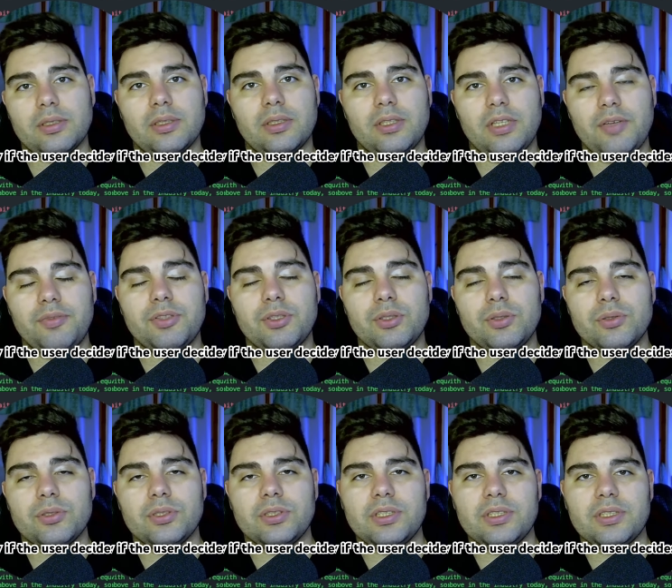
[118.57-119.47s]
If the user
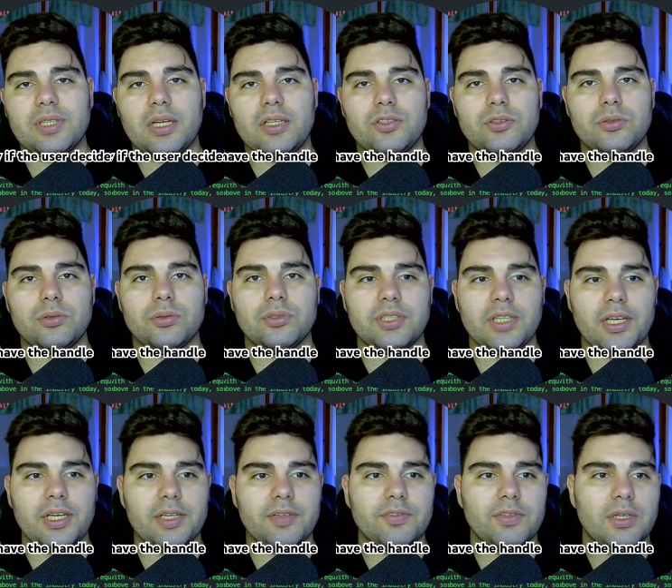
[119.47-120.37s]
decides to
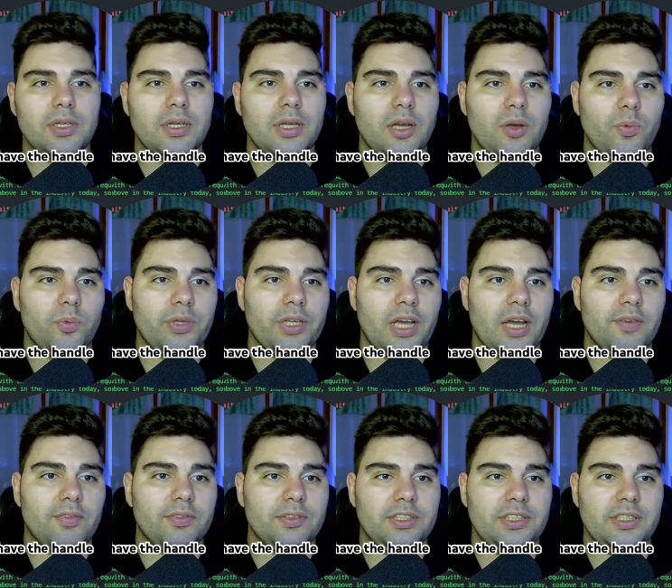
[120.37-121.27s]
save, we
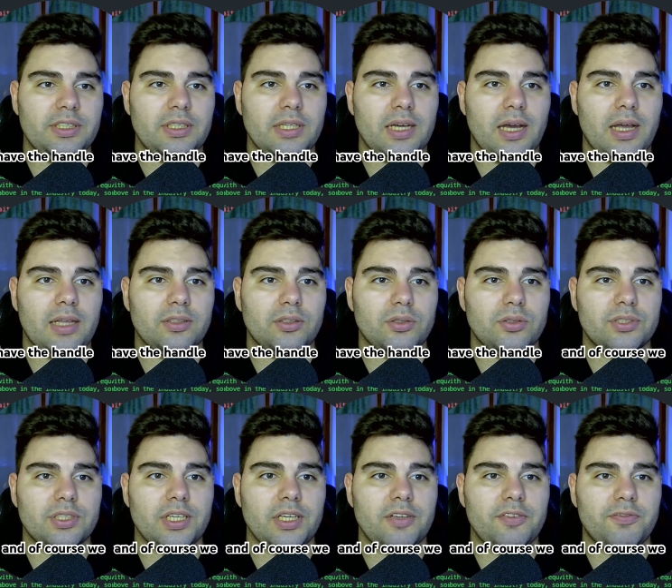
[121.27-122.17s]
have the handle
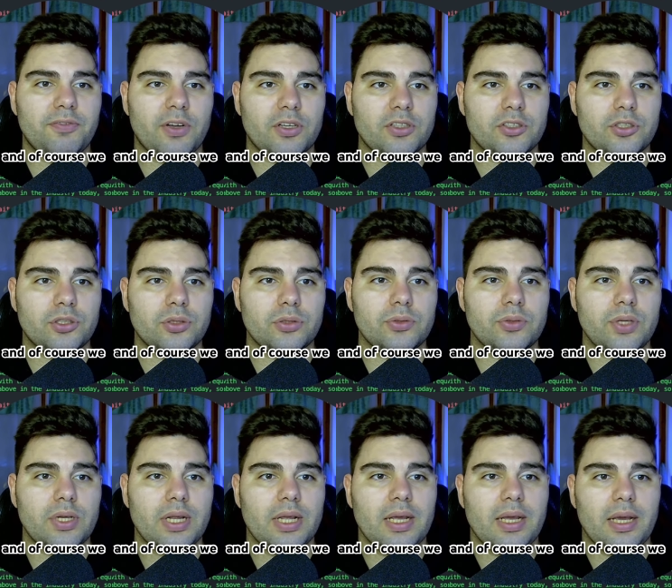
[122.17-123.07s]
save function.
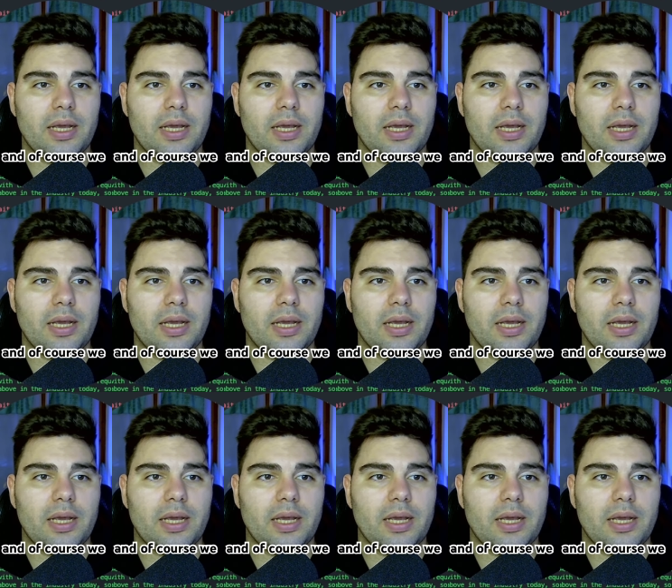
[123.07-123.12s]
And